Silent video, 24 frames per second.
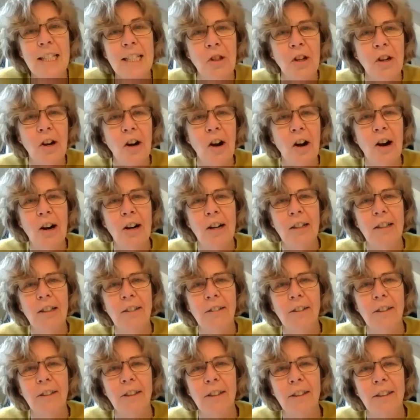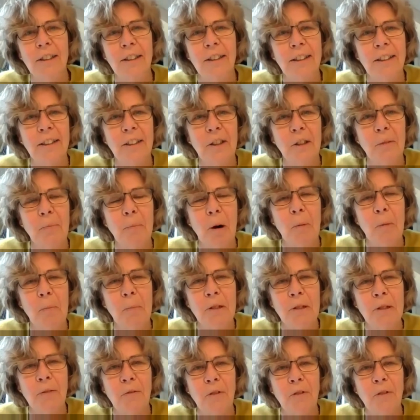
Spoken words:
to your heart, the purpose of